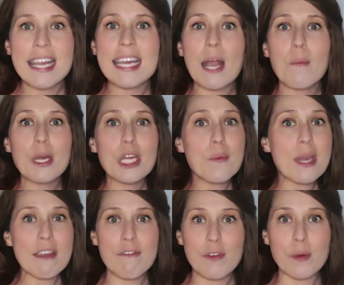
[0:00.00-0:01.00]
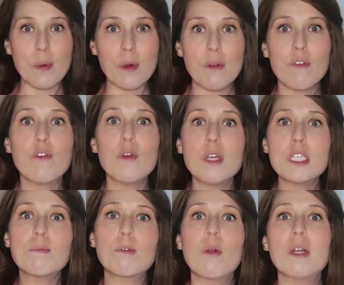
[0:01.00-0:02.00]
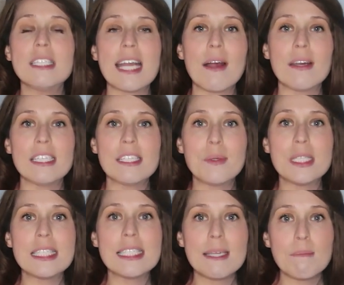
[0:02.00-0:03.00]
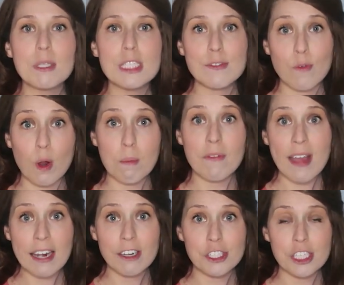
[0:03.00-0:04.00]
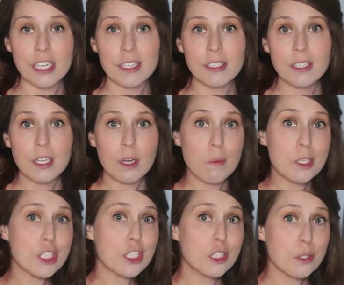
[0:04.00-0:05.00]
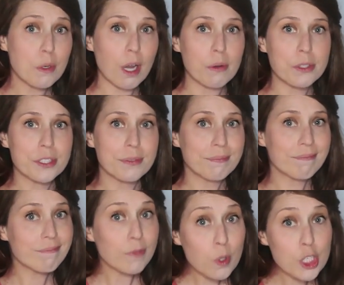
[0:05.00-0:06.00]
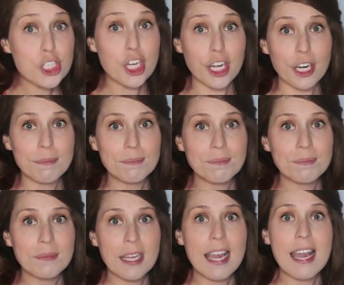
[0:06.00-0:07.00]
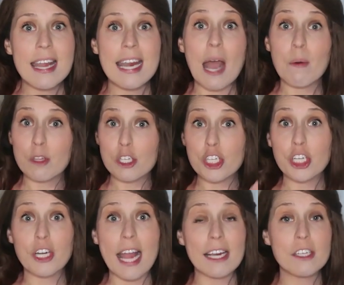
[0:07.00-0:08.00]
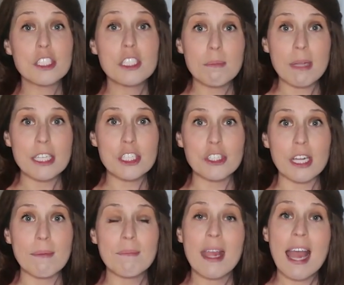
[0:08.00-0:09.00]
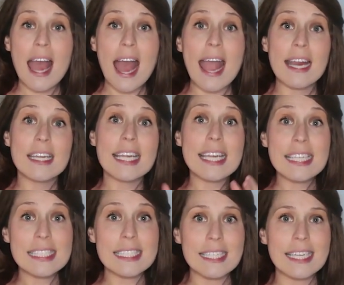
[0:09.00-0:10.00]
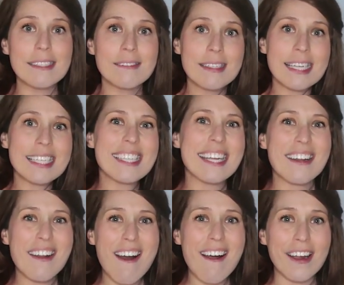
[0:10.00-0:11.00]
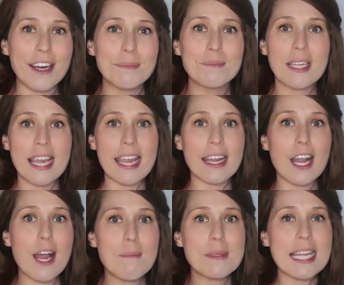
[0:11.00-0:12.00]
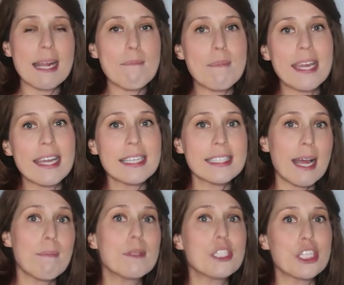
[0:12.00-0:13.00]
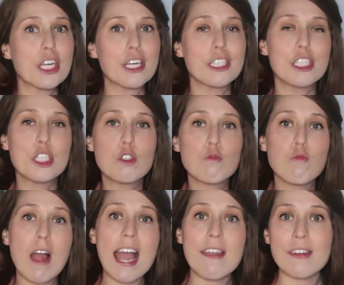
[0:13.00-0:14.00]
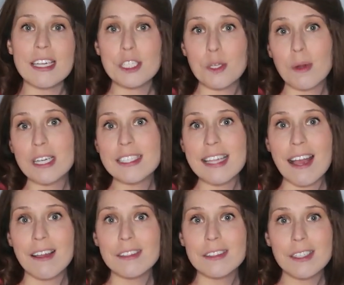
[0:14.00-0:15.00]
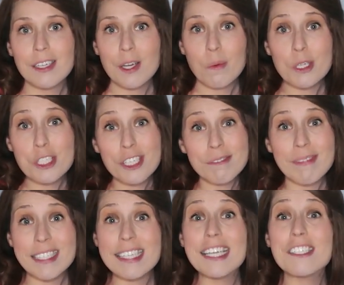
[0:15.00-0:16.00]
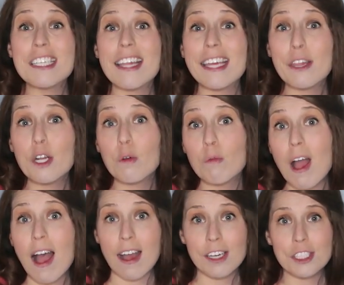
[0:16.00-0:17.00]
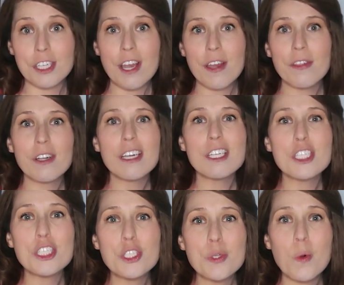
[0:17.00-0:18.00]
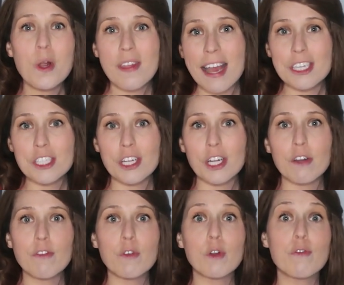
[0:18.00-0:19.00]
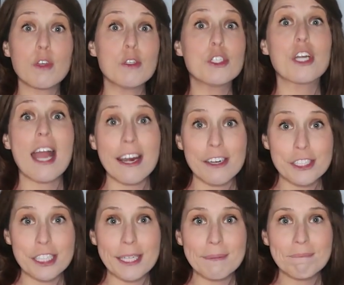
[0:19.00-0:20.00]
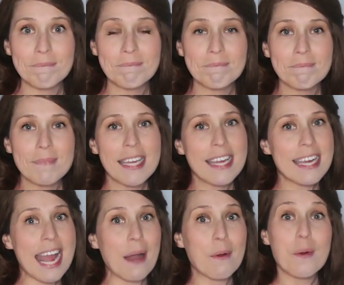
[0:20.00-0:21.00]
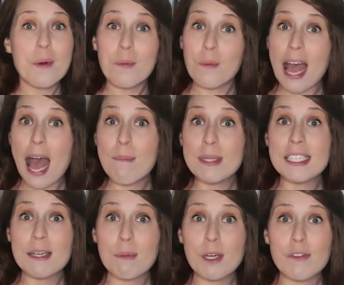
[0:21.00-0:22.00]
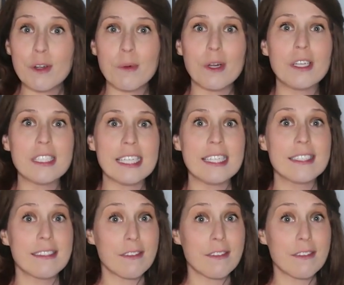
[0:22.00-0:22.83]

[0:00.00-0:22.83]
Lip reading: Now, when you eat food, food is broken down into its simplest form of energy, which is glucose, or sugar. Now, the sugar enters the bloodstream, and insulin is like a car. It comes and it picks up the sugar to drive it into our cells, which are essentially like the garage. They're going to store that sugar for future energy. Now, what happens in a perfect world is